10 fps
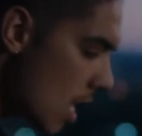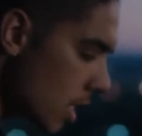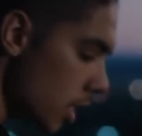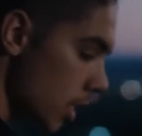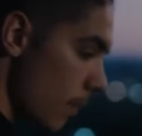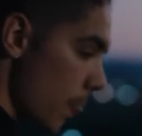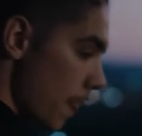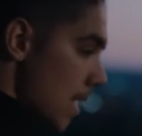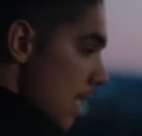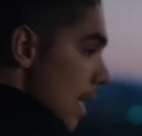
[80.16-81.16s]

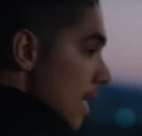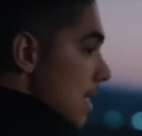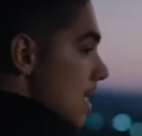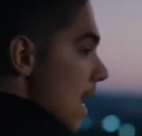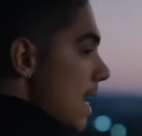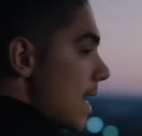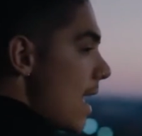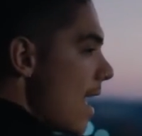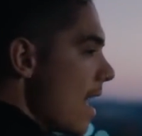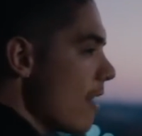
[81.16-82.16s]

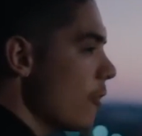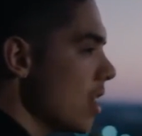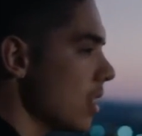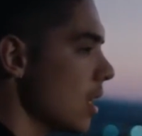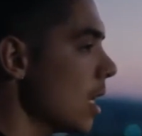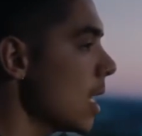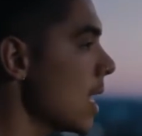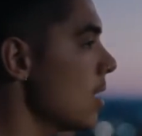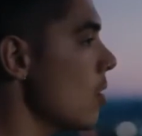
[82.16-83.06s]
(not speaking)